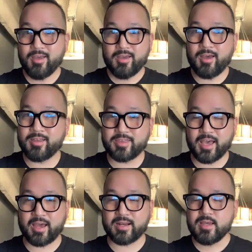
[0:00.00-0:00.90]

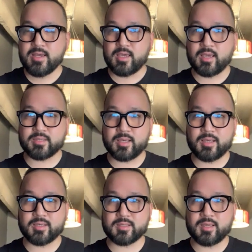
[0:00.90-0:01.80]
that is,
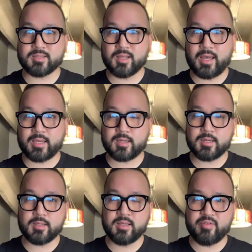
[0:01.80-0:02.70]
is, is like
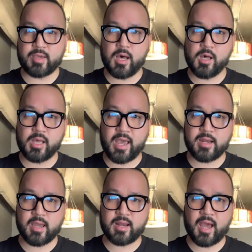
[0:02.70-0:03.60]
living hell, and,
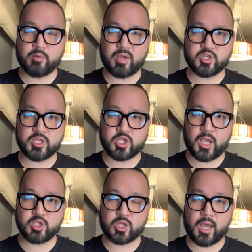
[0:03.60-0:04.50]
and how do we actually
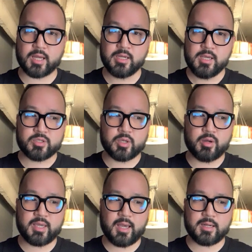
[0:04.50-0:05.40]
change that? So
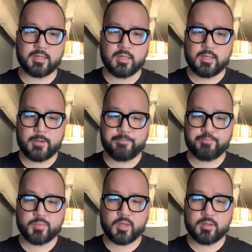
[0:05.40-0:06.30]
again,
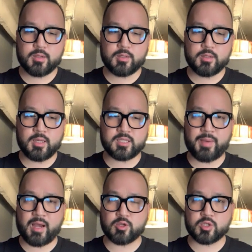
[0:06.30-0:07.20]
it's
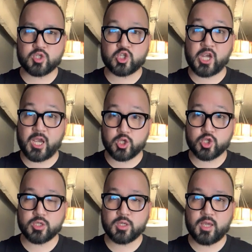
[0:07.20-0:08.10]
about
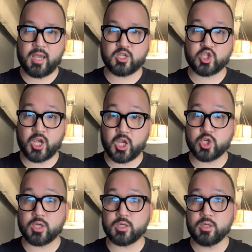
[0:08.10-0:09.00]
change and
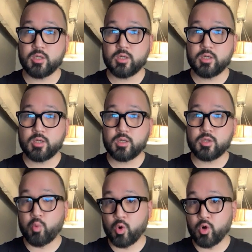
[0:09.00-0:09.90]
changing the
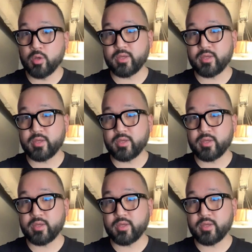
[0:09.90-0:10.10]
world and